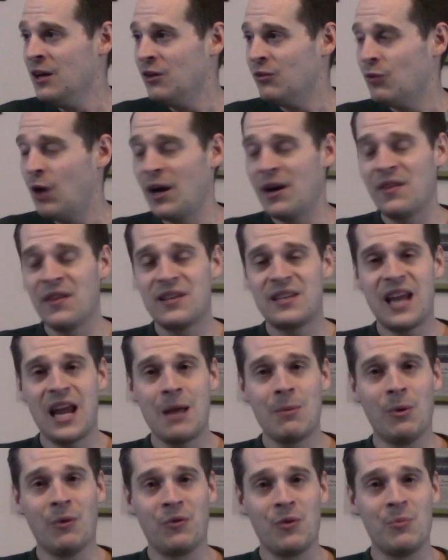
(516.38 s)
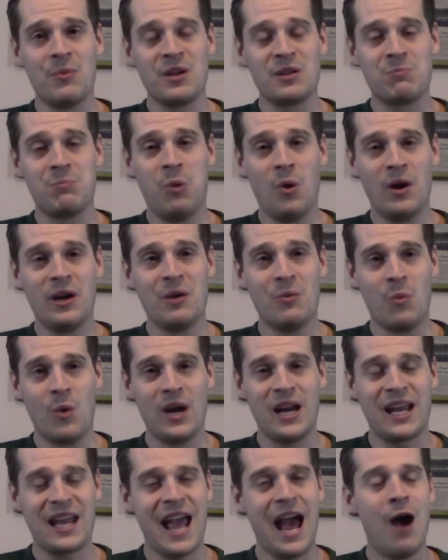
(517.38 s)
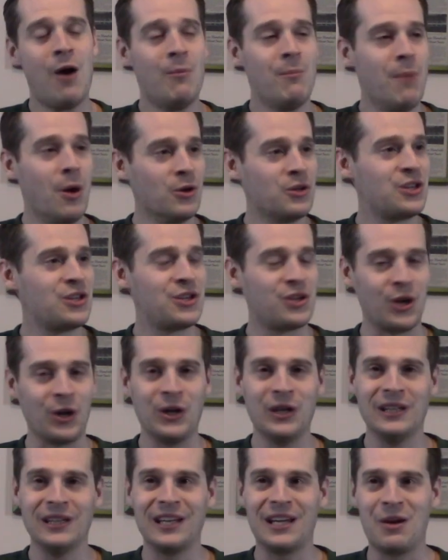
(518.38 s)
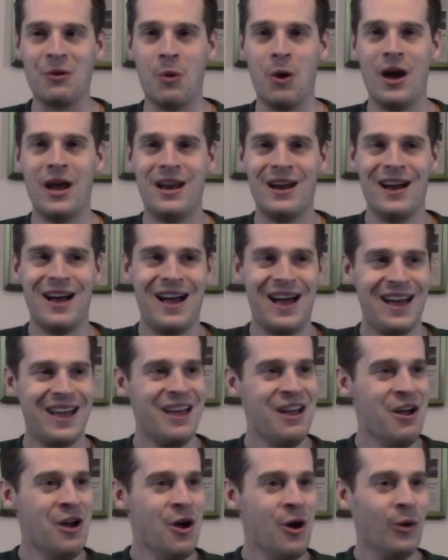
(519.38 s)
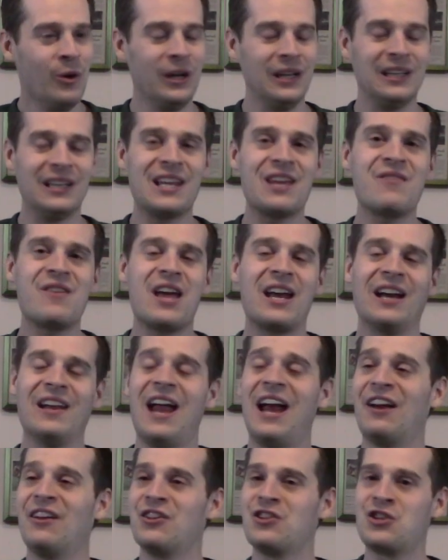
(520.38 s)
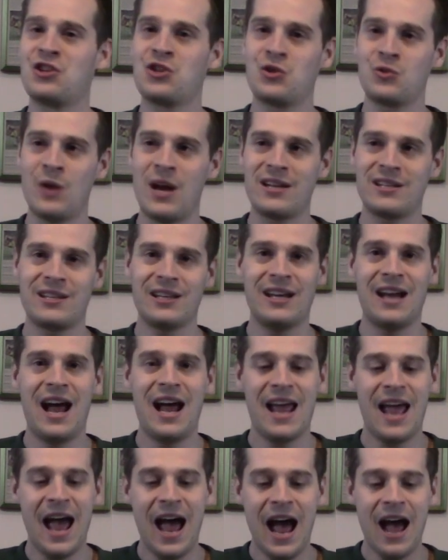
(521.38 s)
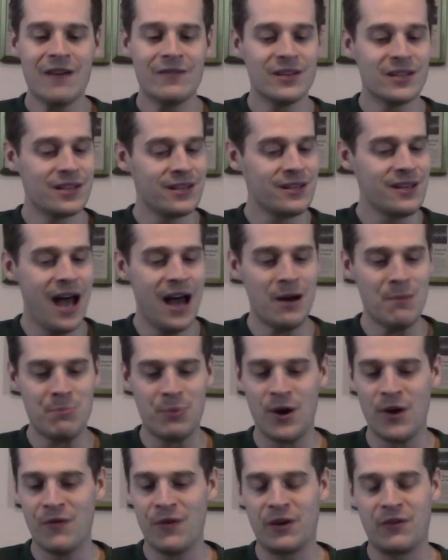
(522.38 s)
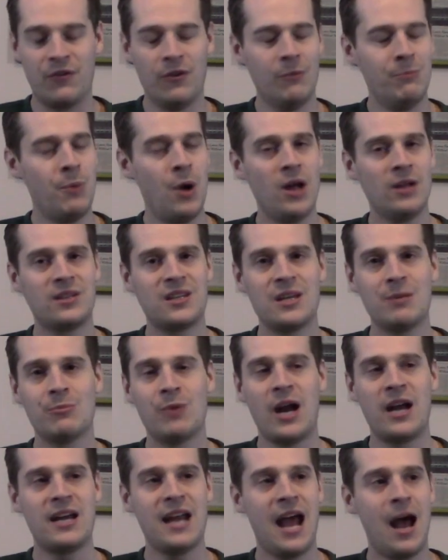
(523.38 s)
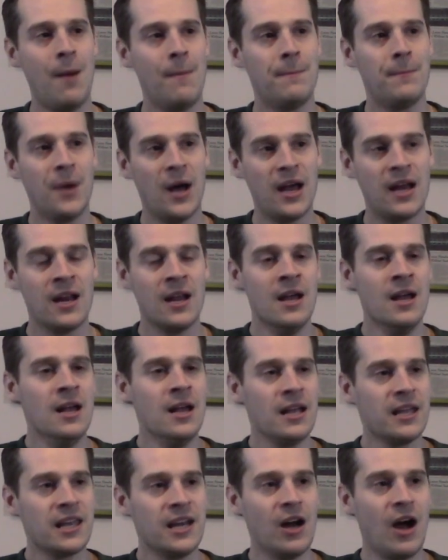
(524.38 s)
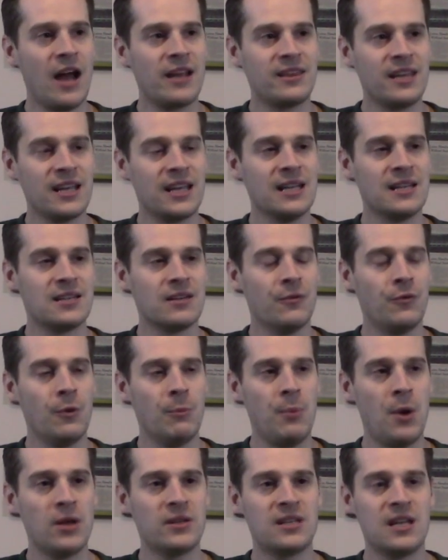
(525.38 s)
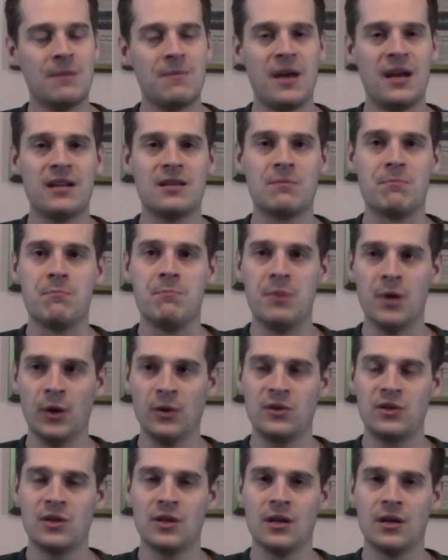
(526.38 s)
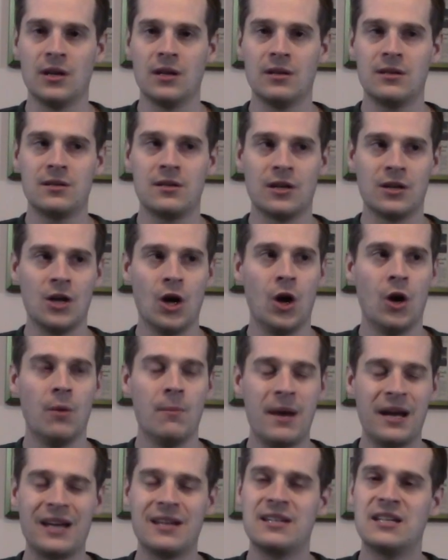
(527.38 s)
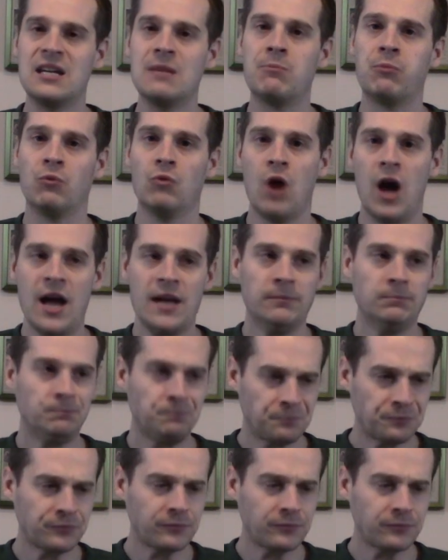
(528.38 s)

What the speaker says: running the table from this point and winning out most certainly would alleviate a lot of the stress that I have. This is not a perfect football team right now, but, you know, I think it's a football team that is built to go make a deep run